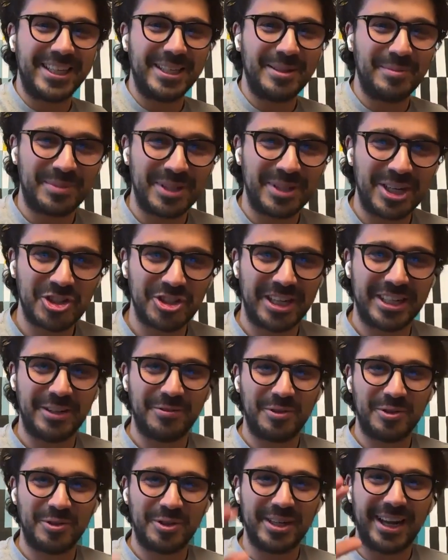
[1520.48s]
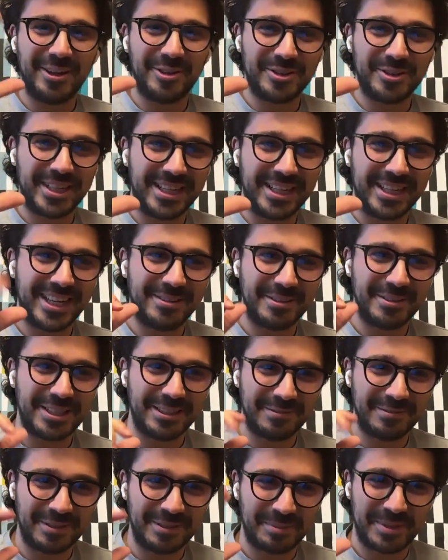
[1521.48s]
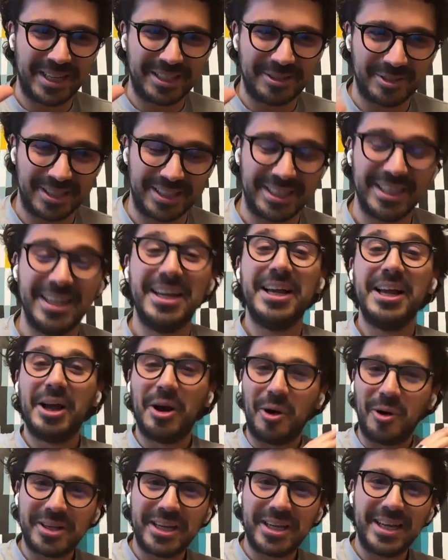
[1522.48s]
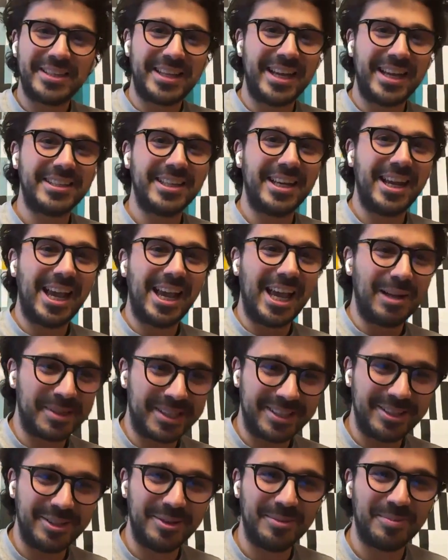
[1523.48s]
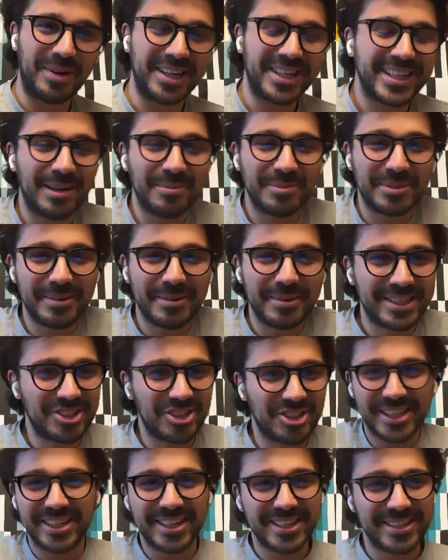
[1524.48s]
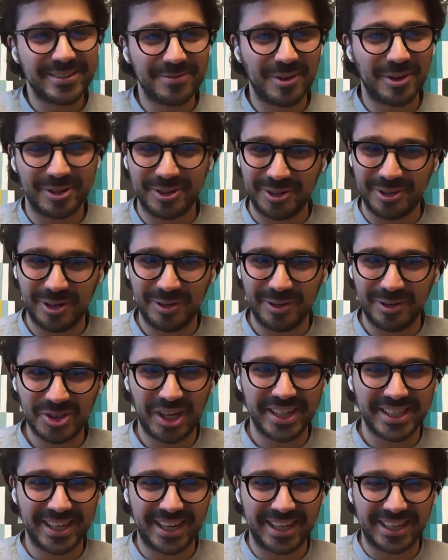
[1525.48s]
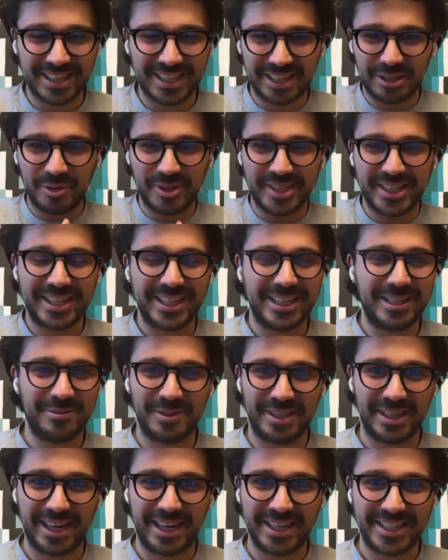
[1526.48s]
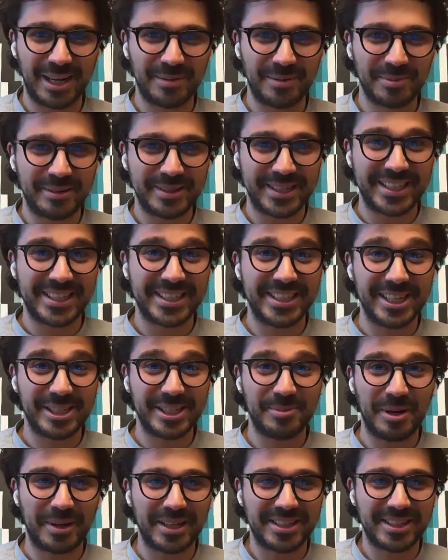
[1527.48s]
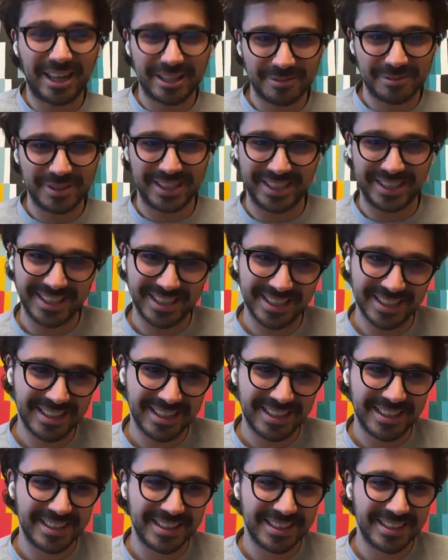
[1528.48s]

fake impression that if you rely on data, everything will be accurate. Okay, data helps you, but sometimes it just doesn't work, you know? Just like you said, even like sometimes it needs to be about gut feeling.